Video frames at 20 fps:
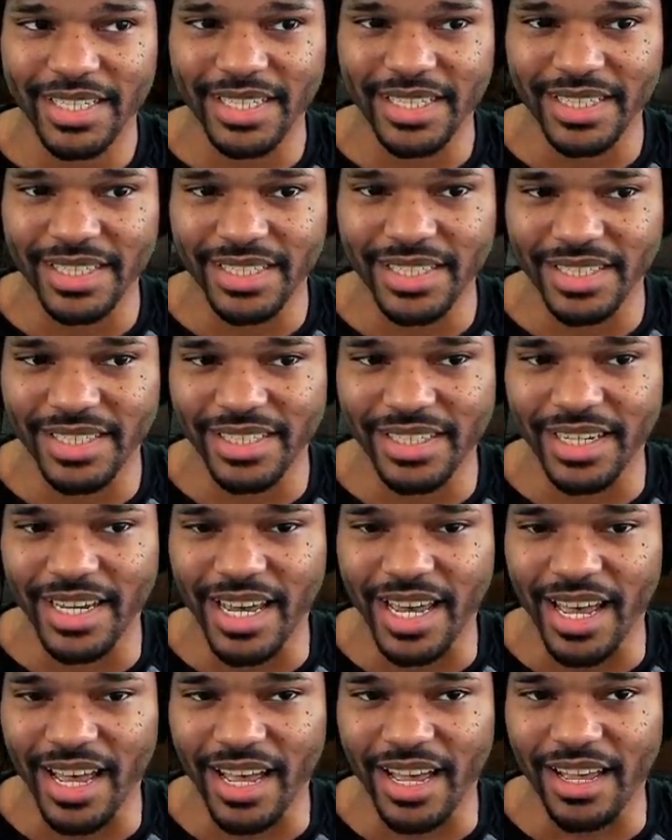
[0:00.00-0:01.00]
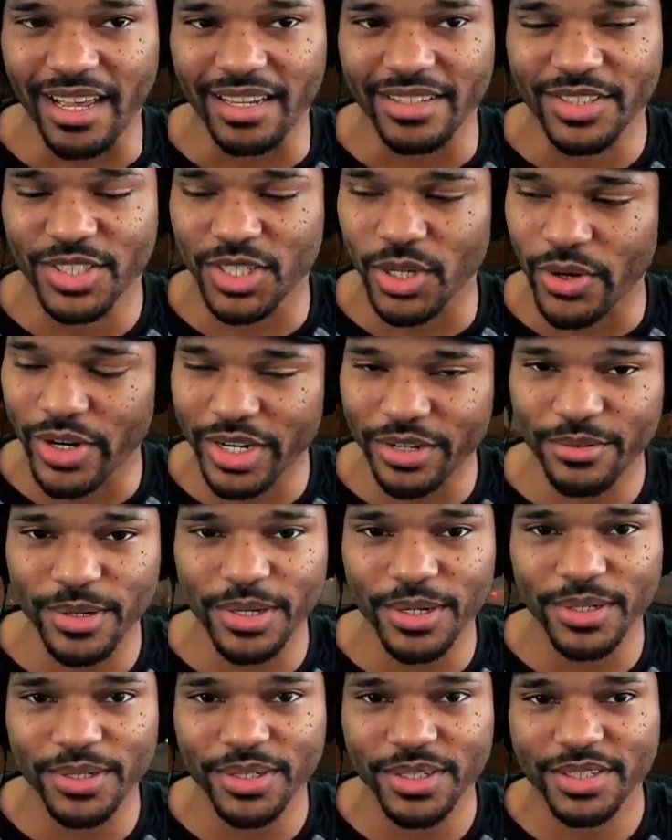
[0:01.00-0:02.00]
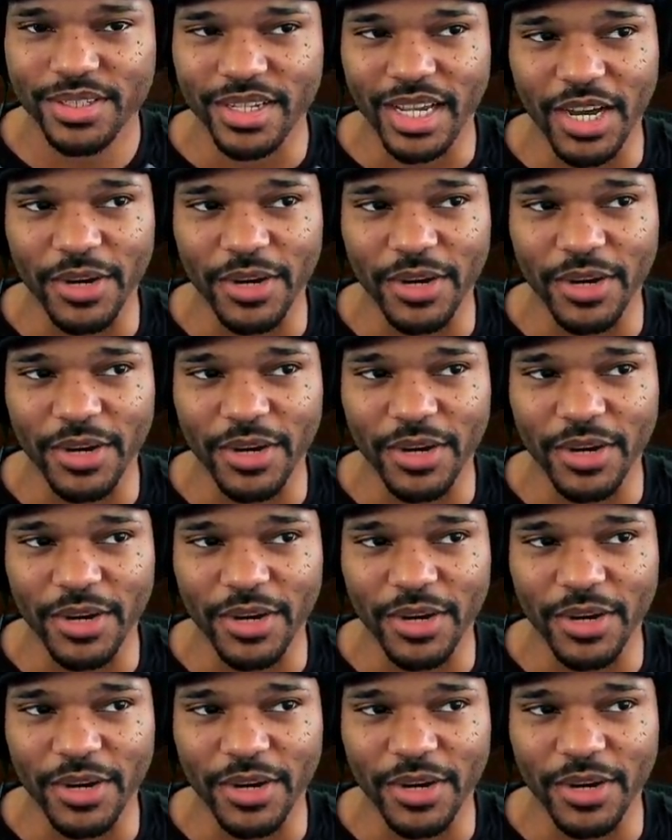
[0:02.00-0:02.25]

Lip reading: yeah, sorry rogues,